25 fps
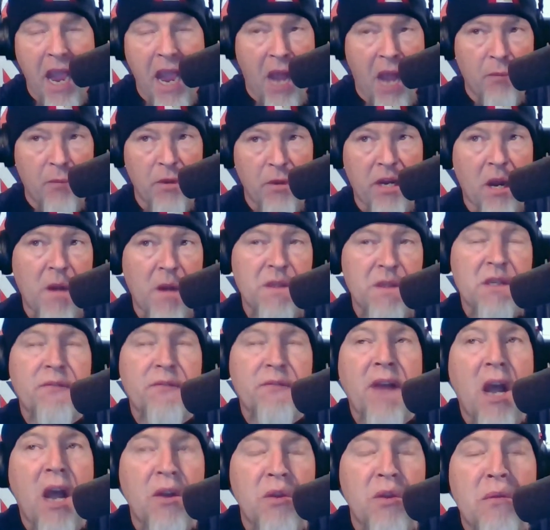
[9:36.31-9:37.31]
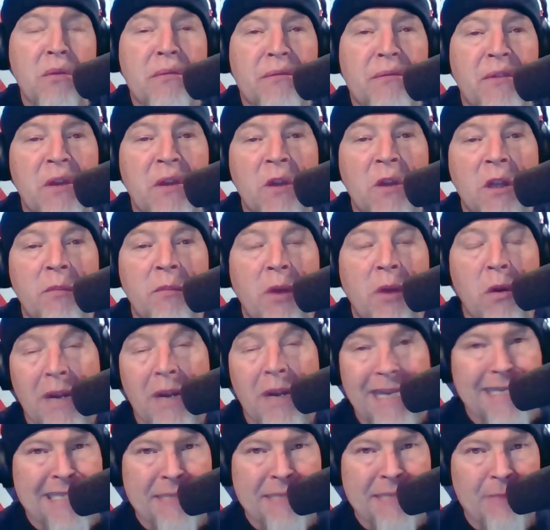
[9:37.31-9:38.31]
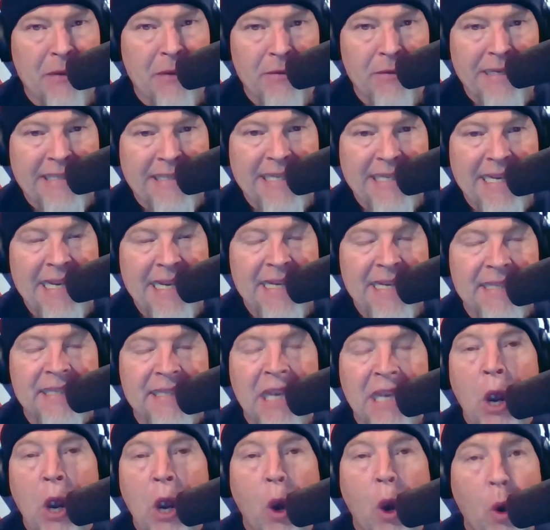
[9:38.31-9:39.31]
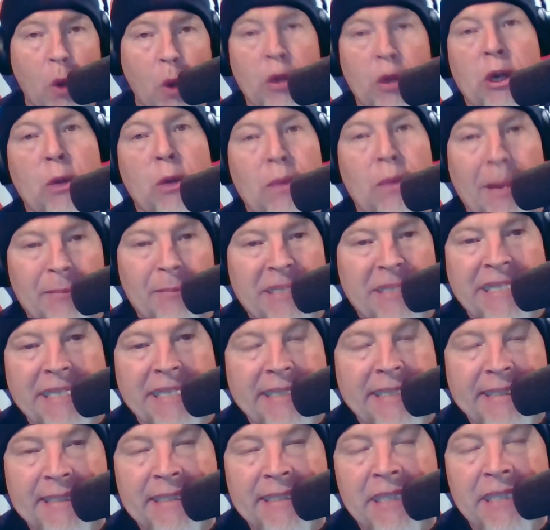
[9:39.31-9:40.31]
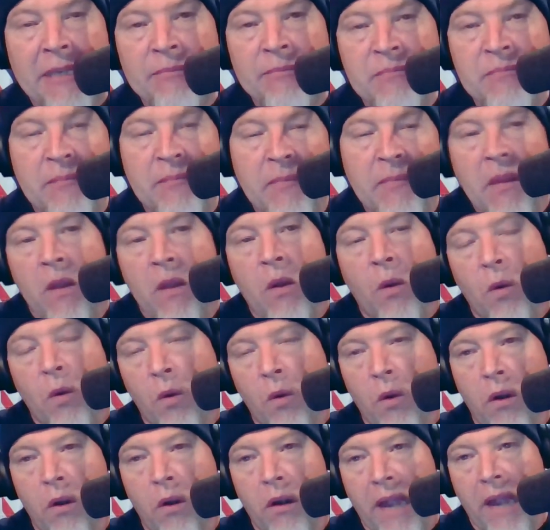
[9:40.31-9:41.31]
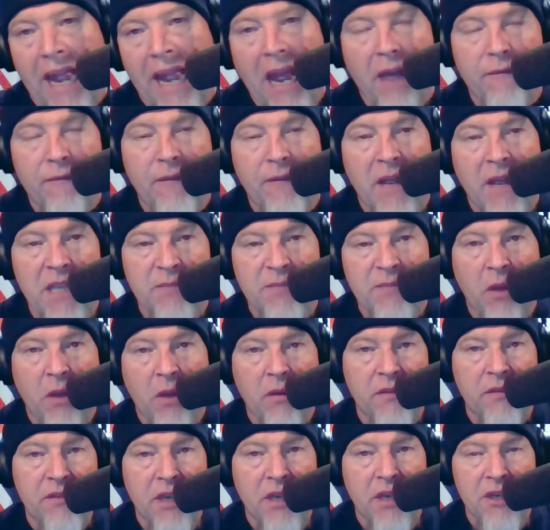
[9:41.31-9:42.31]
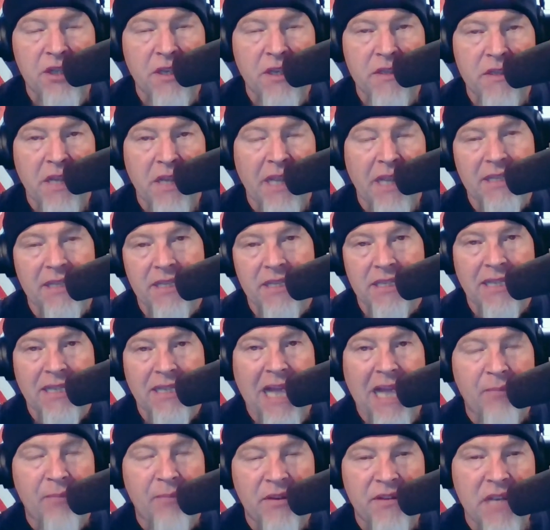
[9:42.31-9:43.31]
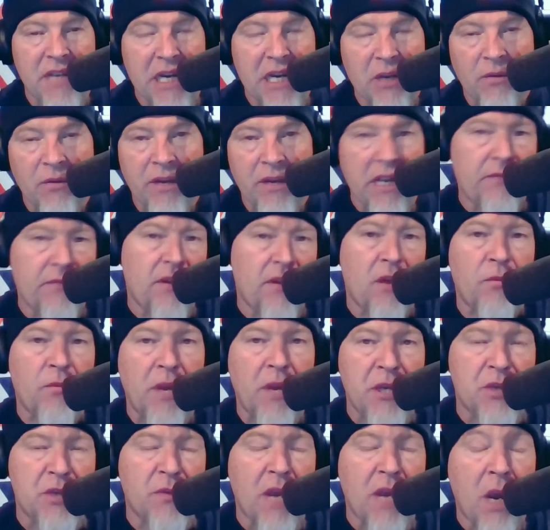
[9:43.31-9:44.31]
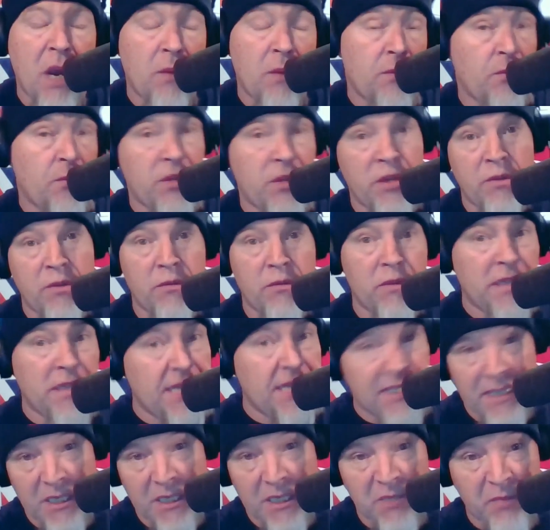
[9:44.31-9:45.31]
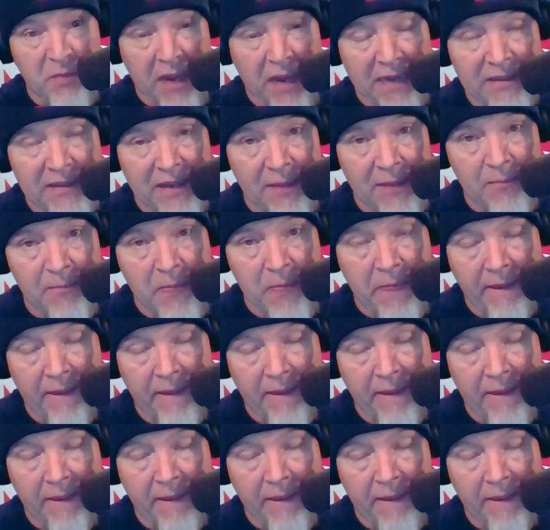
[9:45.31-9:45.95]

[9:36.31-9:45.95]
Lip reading: And regardless of how you feel about conspiracies or corruptions or half-assed politicians that like to slap and tickle and give you a reach around when you least expect it,